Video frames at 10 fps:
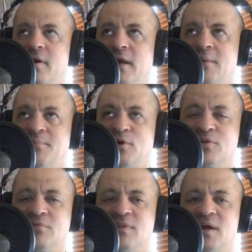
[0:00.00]
And
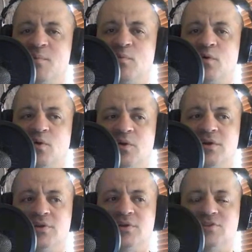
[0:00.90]
both of them were
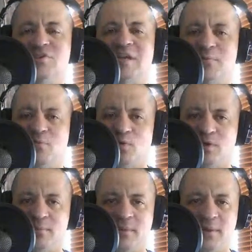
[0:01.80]

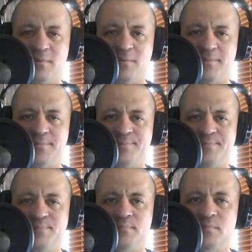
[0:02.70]
steamrolling people.
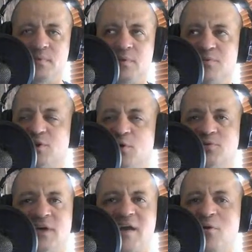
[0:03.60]
There was no
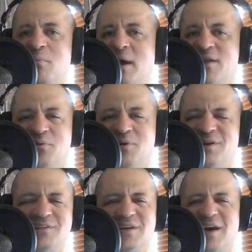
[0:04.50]
title match. They weren't
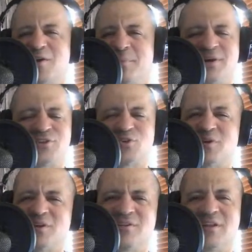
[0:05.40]
in the title picture
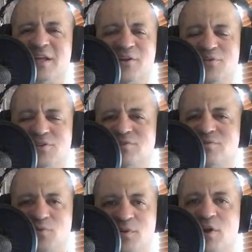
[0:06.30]
or nothing like that. They were
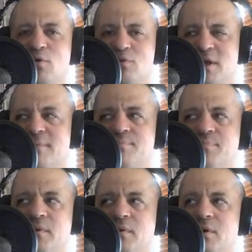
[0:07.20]
just doing their own thing.
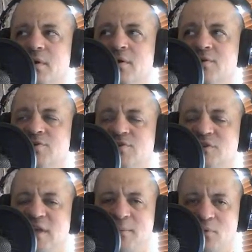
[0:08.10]

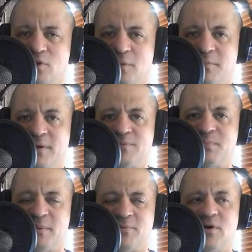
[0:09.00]
Steamrolling
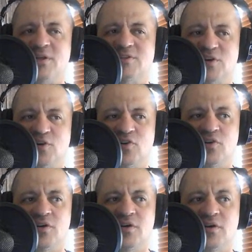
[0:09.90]
people
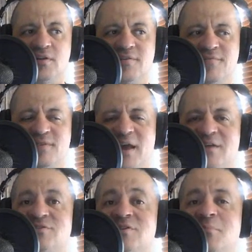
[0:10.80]
until the
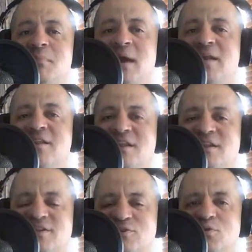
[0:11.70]
fans demanded
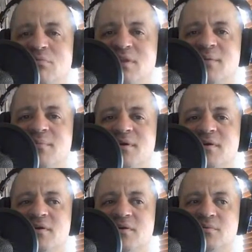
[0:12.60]
that the two of them
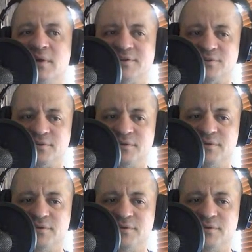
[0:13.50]
wrestled.